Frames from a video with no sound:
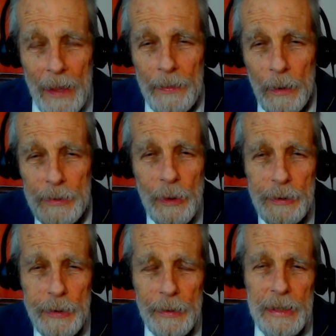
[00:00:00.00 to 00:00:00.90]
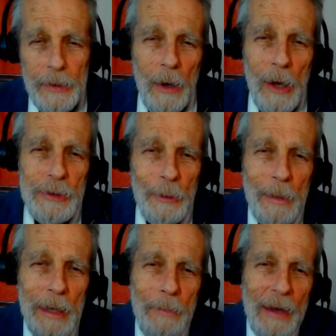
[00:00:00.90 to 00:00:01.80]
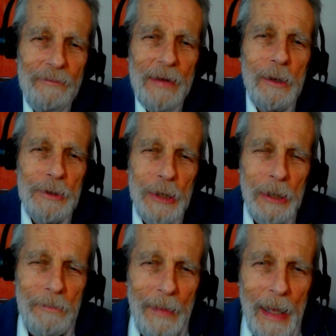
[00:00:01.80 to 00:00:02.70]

Those social needs are also met by fellowship,